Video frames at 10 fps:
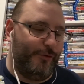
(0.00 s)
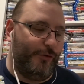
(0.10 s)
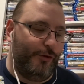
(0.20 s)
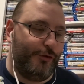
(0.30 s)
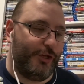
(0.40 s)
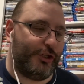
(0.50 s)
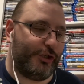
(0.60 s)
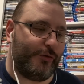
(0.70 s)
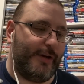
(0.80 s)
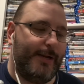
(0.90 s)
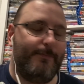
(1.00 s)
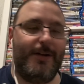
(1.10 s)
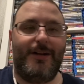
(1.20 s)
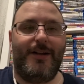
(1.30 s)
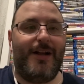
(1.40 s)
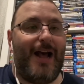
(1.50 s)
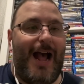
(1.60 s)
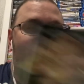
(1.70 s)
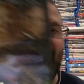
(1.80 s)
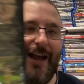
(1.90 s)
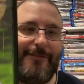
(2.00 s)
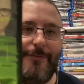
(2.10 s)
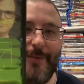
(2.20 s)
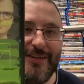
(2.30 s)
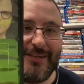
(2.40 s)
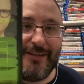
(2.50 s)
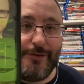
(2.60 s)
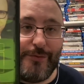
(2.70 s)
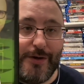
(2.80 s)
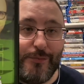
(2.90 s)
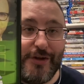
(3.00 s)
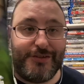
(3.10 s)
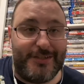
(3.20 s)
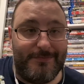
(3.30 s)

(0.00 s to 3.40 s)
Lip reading: The Stream. I got it for basically Ren Wilson,